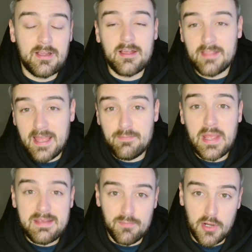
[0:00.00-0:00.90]
they
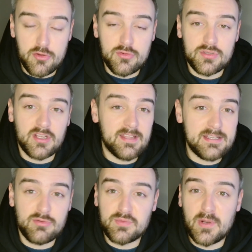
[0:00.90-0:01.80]
beat Blues, and
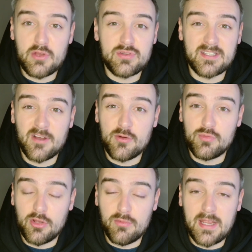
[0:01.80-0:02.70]
this was Blues'
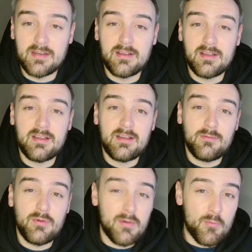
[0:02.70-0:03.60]
own doing.
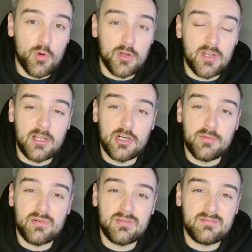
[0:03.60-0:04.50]
We went 1-0
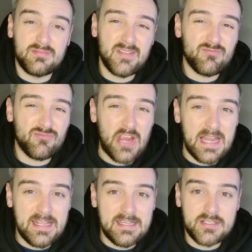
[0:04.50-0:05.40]
up. Didn't
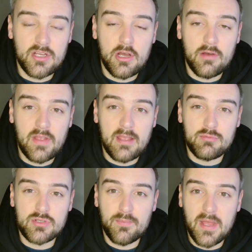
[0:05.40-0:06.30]
really deserve it. It
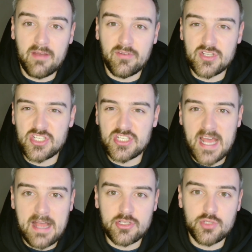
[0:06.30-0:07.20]
was a bit of a
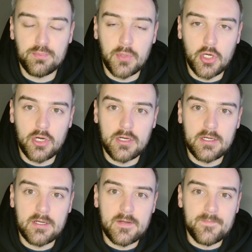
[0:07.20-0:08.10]
snatch, but
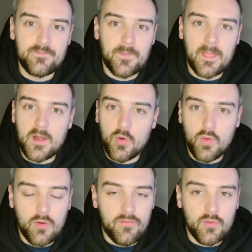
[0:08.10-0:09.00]

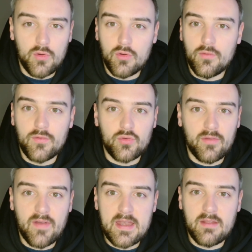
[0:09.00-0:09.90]
awful, awful
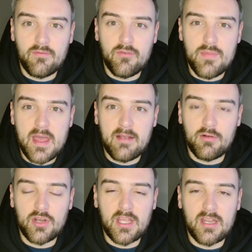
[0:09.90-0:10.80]
defending from
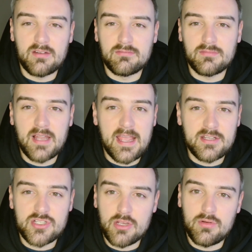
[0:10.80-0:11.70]
there on in,
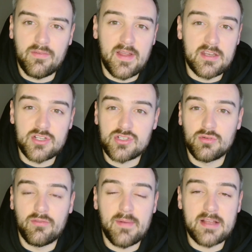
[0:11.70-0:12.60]
letting two defenders
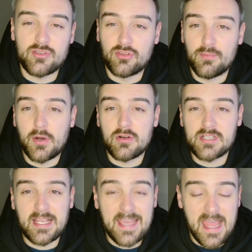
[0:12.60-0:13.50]
score from outside the box.
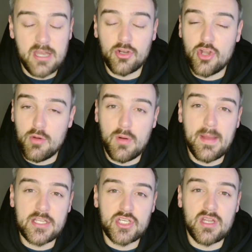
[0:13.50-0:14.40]
Again, I know I
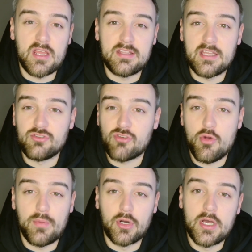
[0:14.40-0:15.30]
mentioned it in the
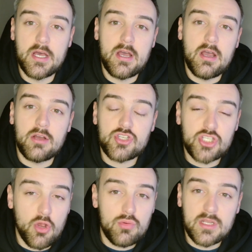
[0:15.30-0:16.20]
intro, but
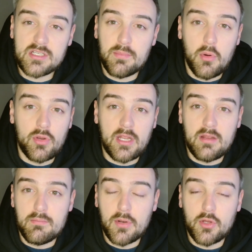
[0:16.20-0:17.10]
so disappointed
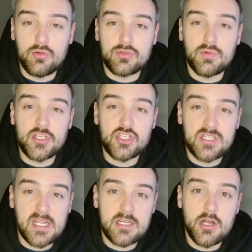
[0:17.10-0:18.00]
in Blues. We
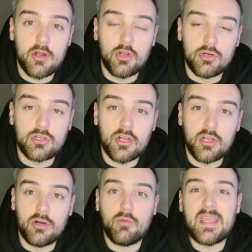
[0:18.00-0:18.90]
just did not look
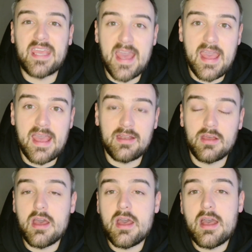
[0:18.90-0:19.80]
like we cared.
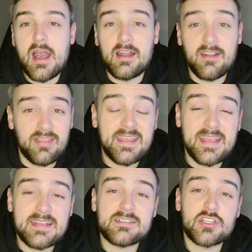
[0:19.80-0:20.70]
And I
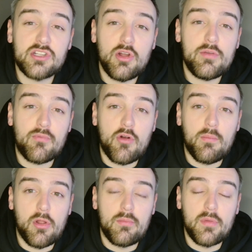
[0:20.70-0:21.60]
think it's a slight
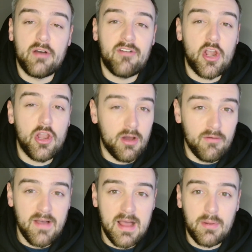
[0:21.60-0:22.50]
problem of a lot
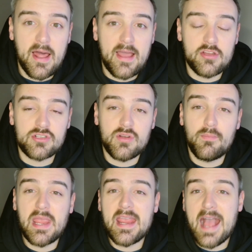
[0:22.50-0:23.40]
of our players
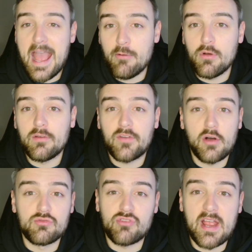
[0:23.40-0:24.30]
being out of
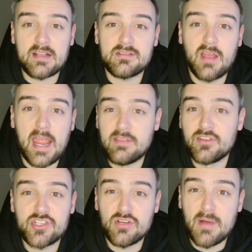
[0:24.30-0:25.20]
contract in
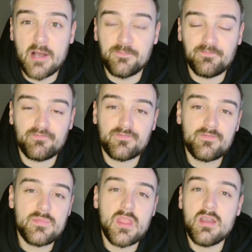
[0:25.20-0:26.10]
the summer.
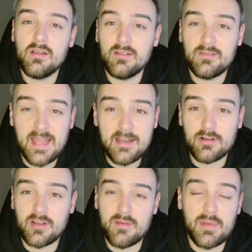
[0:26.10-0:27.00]
They're not
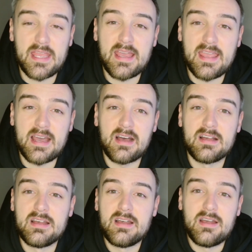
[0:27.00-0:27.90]
going to be here.
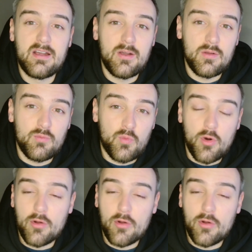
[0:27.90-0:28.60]
Why